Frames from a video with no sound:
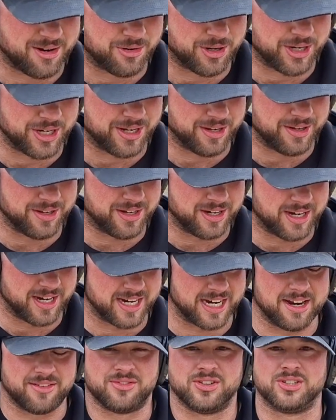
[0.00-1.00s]
what I
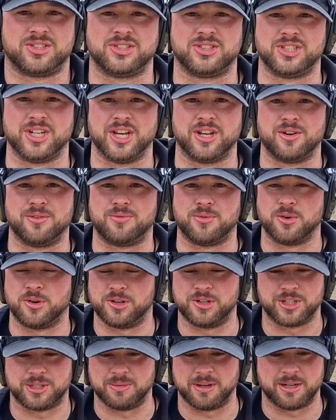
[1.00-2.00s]
have this channel for, to
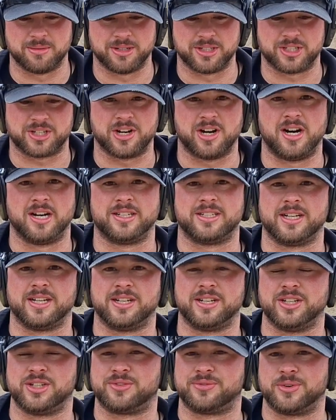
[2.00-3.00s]
just make a bunch of
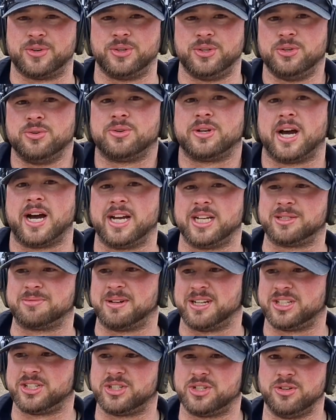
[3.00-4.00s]
content. It's for you guys, my
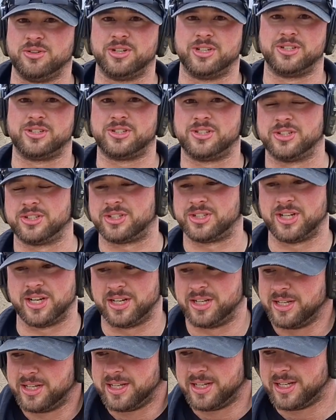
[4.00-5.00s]
students, just to
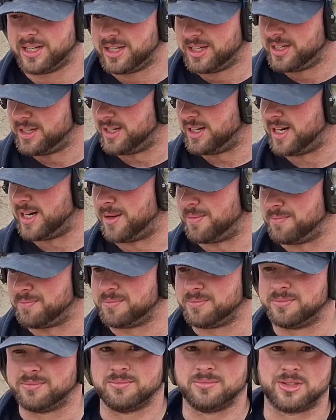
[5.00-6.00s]

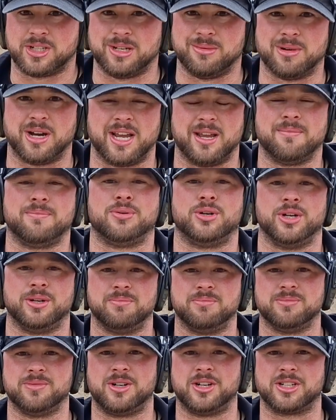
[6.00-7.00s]
see my input
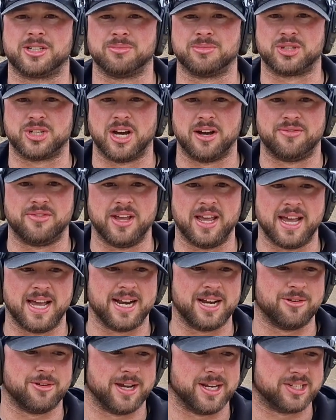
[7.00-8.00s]
on some stuff.
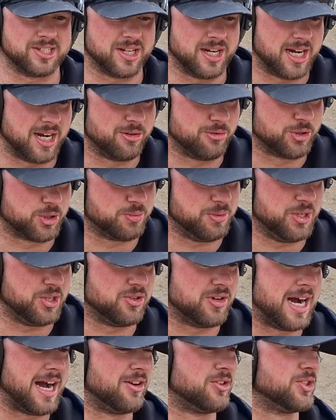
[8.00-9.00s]
Anyways, I will speak
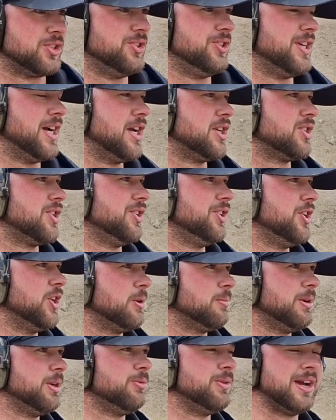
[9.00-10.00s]
loud so you guys can hear
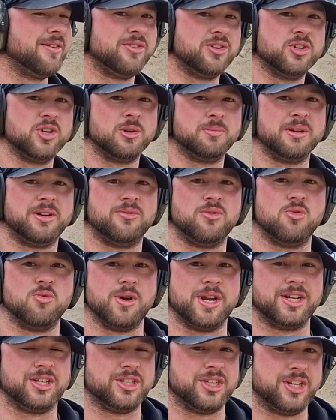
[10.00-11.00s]
me. We have a little bit of a
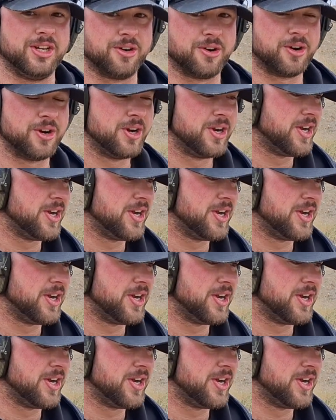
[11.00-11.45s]
wind here.